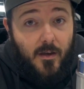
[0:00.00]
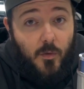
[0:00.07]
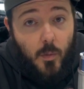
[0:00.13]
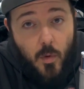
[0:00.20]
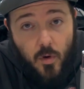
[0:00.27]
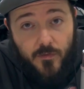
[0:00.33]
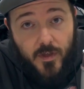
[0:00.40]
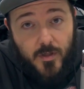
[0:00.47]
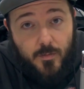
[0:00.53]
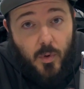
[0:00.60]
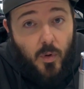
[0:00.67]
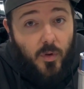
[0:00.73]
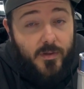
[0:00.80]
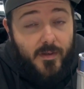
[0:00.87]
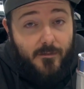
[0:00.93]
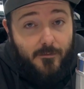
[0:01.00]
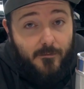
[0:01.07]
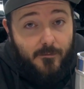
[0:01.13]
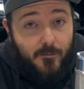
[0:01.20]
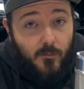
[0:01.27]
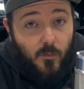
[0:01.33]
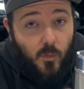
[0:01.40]
remove this bolt
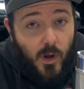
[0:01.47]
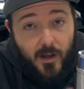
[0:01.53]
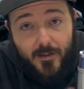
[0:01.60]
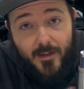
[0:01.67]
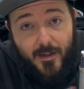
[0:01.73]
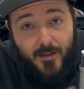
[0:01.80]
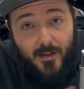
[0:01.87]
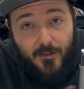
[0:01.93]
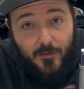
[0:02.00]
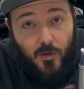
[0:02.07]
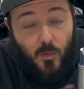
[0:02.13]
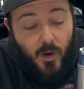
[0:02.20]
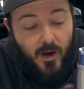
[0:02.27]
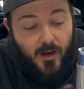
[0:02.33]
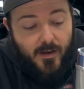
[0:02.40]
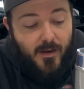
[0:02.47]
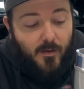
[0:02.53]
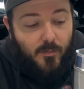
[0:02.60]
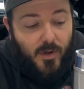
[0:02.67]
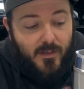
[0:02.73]
and weld it if you want,